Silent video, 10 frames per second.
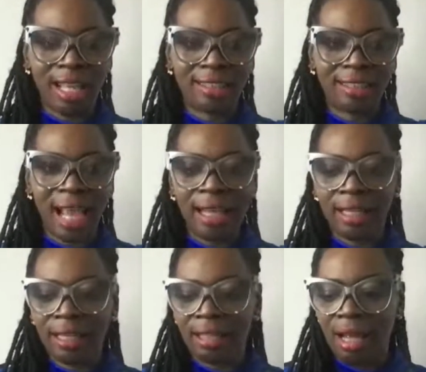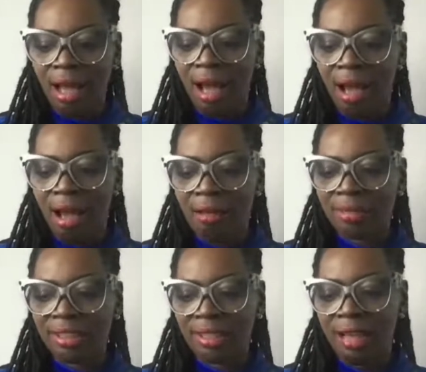excited
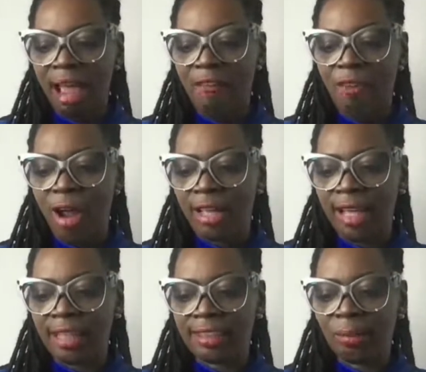tonight for our guest.